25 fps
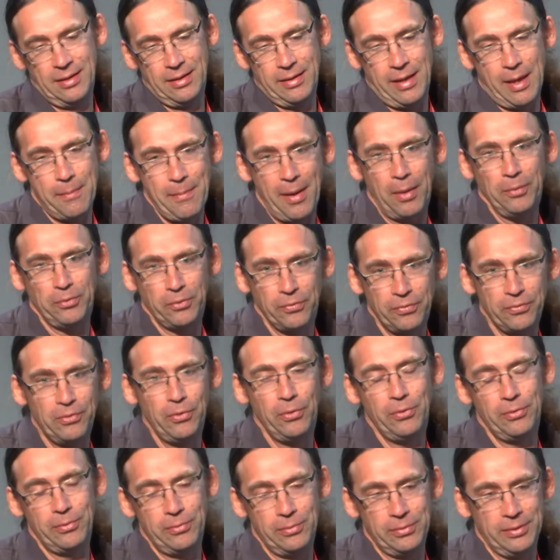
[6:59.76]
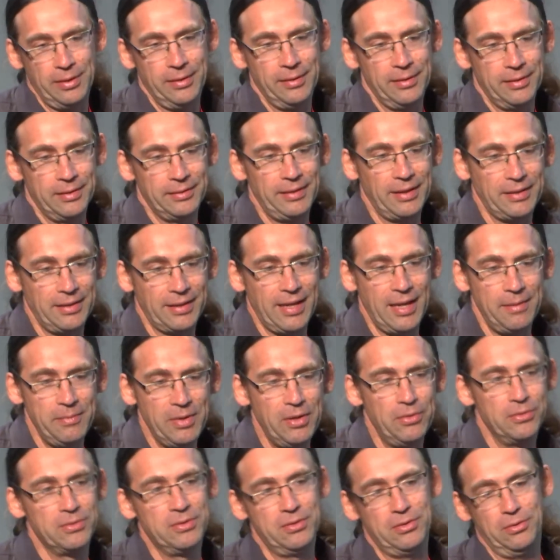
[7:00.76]
amount of good that can be
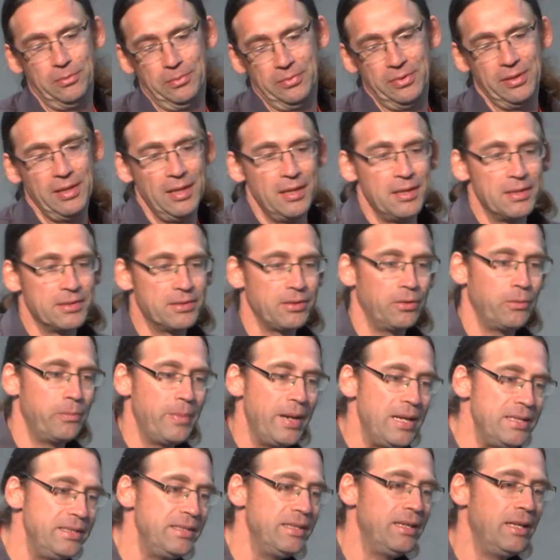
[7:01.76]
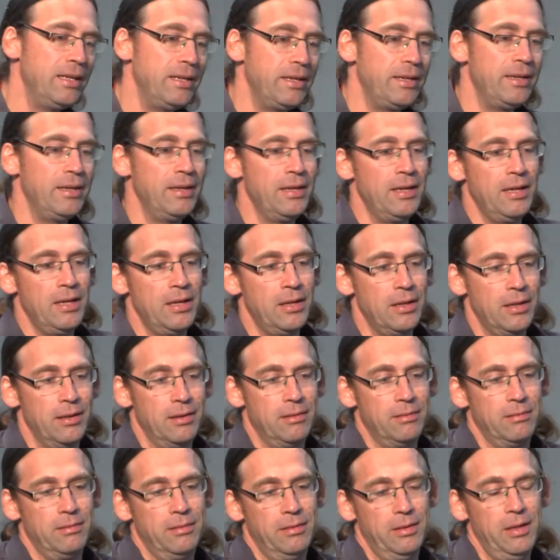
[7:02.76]
consumed. So basically,
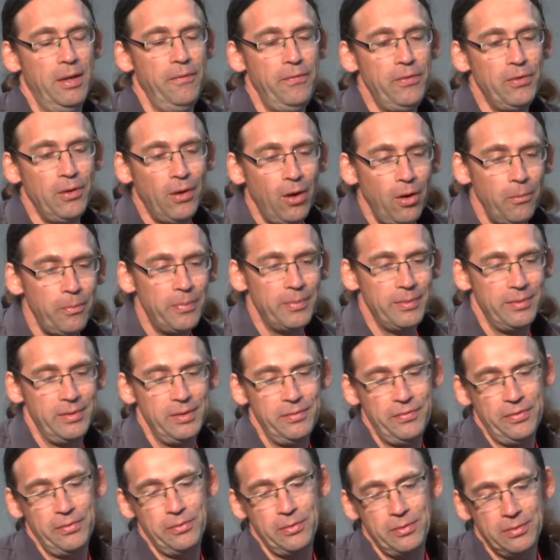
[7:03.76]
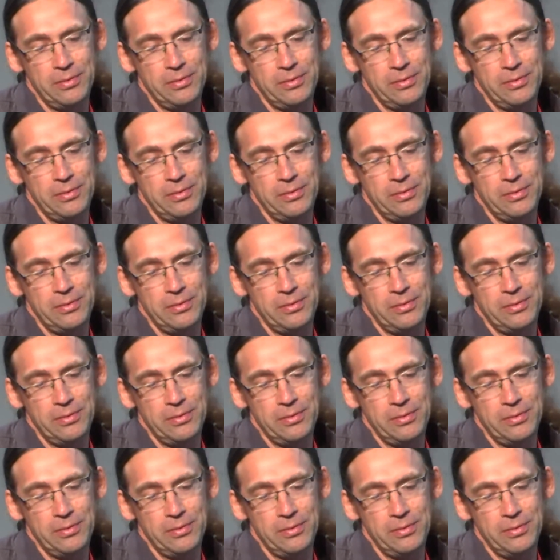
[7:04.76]
if you